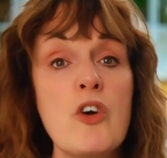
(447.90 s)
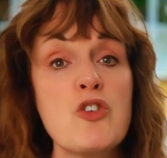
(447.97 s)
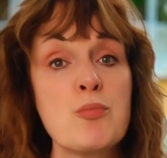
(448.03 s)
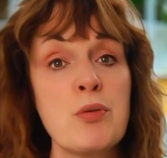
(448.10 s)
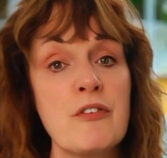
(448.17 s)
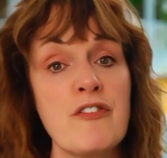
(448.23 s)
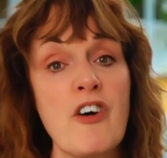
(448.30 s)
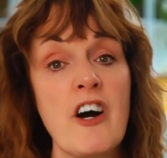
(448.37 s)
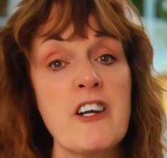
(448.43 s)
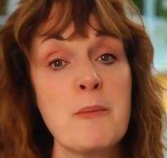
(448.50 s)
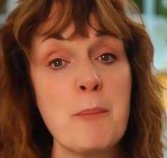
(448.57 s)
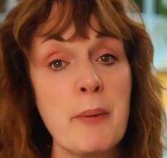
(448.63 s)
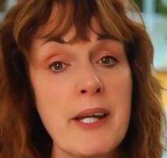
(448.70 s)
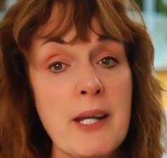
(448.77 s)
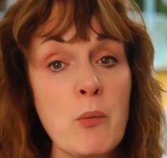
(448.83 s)
which
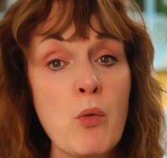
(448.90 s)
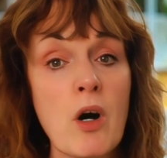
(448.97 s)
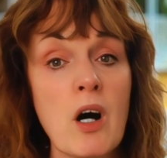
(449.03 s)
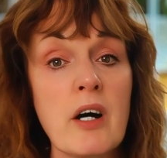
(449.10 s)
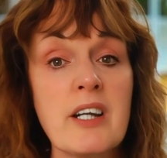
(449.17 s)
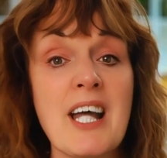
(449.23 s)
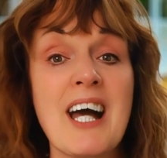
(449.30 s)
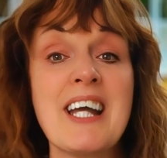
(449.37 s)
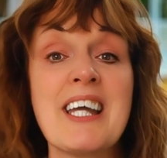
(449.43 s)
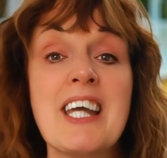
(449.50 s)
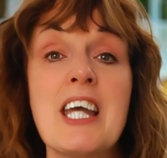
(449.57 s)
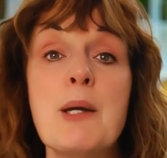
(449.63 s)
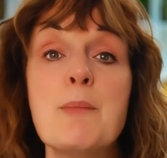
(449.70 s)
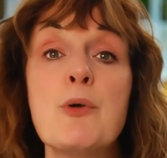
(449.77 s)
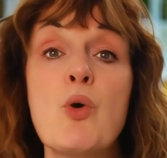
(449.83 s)
provide B1 and
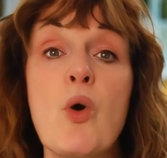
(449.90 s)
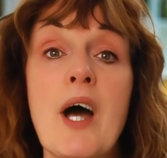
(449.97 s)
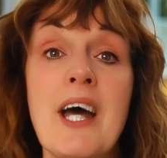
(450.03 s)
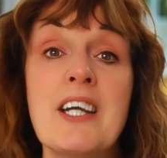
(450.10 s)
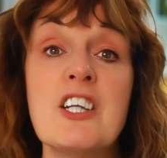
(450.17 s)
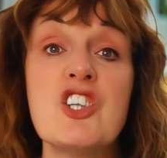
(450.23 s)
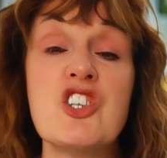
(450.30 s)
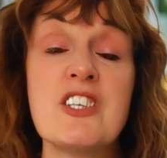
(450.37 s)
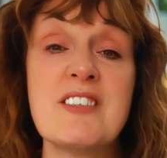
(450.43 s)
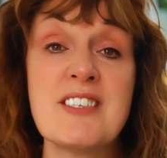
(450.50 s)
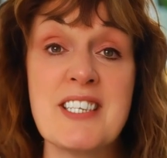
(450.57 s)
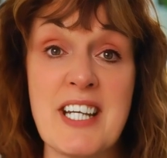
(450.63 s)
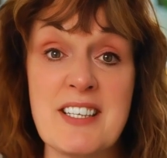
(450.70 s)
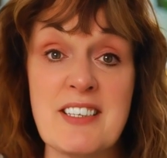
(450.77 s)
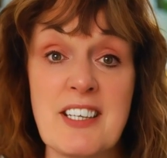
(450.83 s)
keep your energy
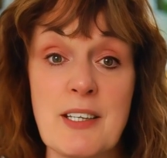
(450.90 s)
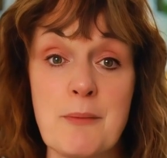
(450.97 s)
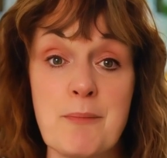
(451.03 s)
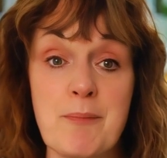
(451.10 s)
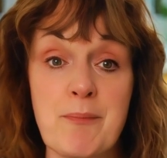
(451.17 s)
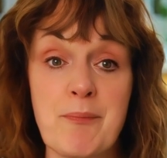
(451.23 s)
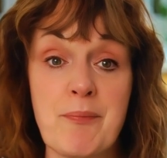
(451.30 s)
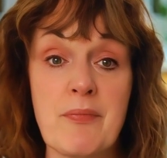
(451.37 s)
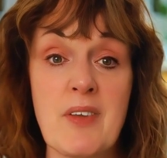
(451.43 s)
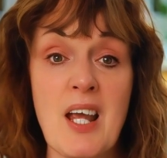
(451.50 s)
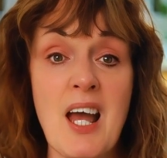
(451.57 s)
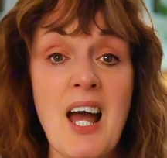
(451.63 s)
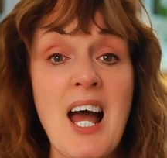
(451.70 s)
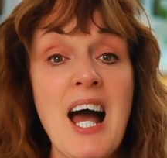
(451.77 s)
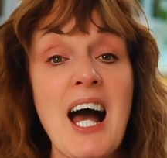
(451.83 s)
steady.
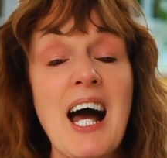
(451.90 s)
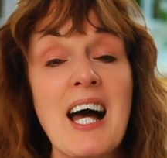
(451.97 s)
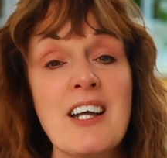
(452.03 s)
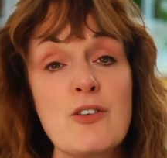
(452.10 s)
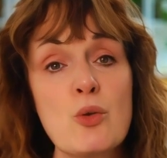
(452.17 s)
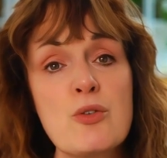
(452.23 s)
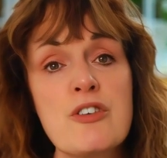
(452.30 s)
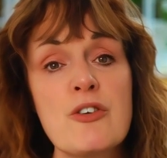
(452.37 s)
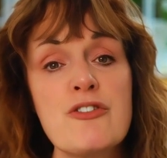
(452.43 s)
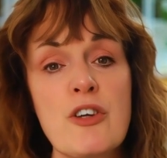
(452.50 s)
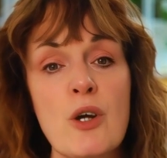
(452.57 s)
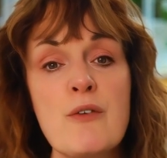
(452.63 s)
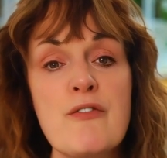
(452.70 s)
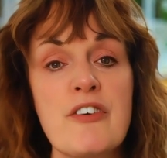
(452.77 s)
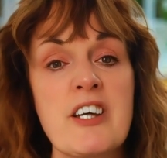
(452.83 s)
And also
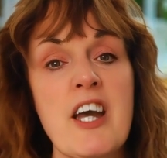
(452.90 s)
don't